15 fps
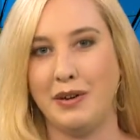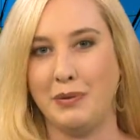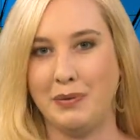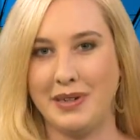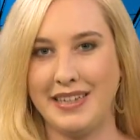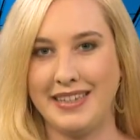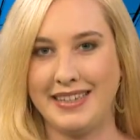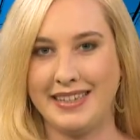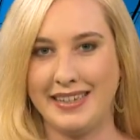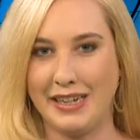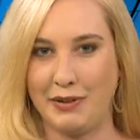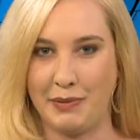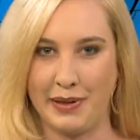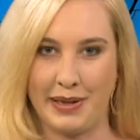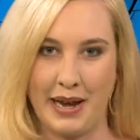We'll
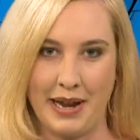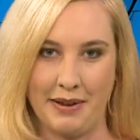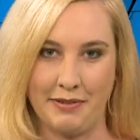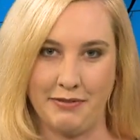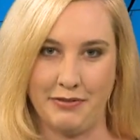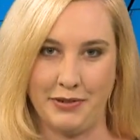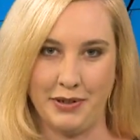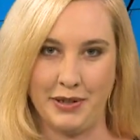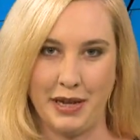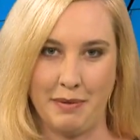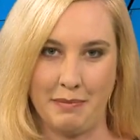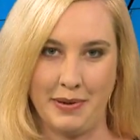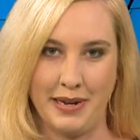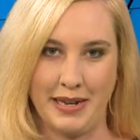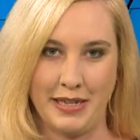see what kind of food
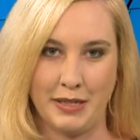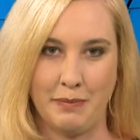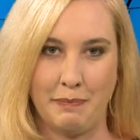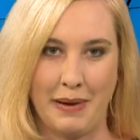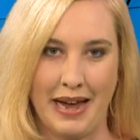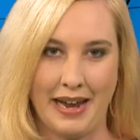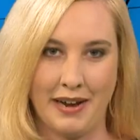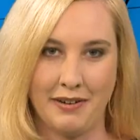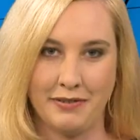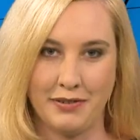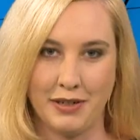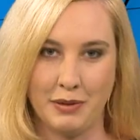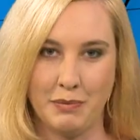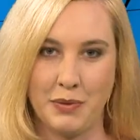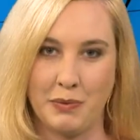companies buyout
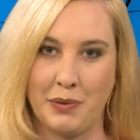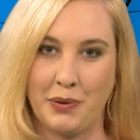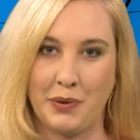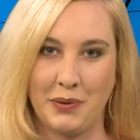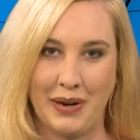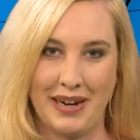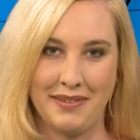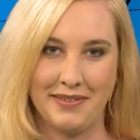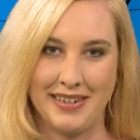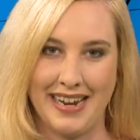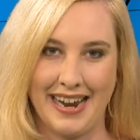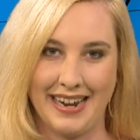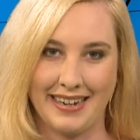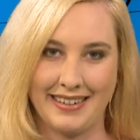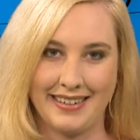firms will crave
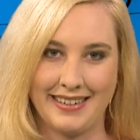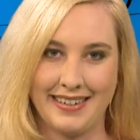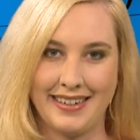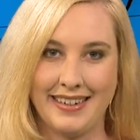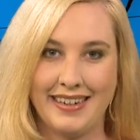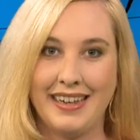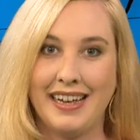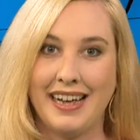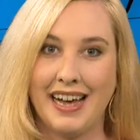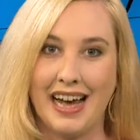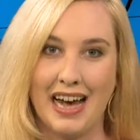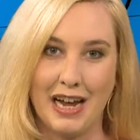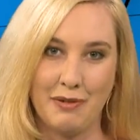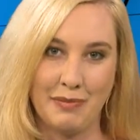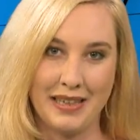next.
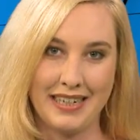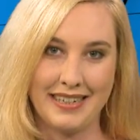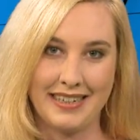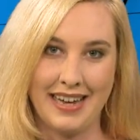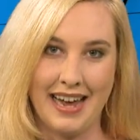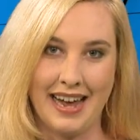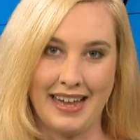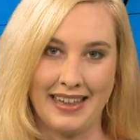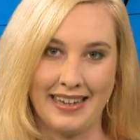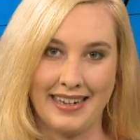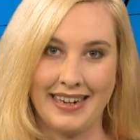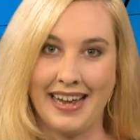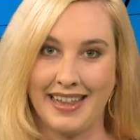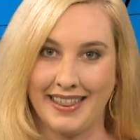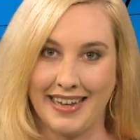I'm Lisa
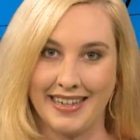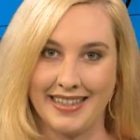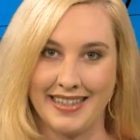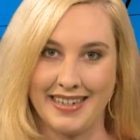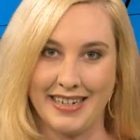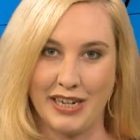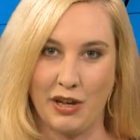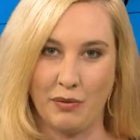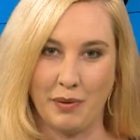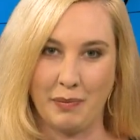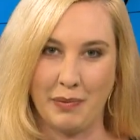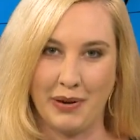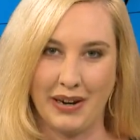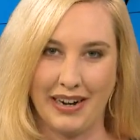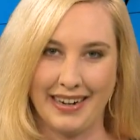Allen, and that's The Deal
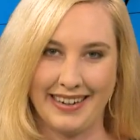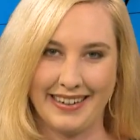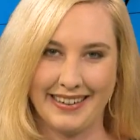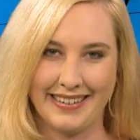Report.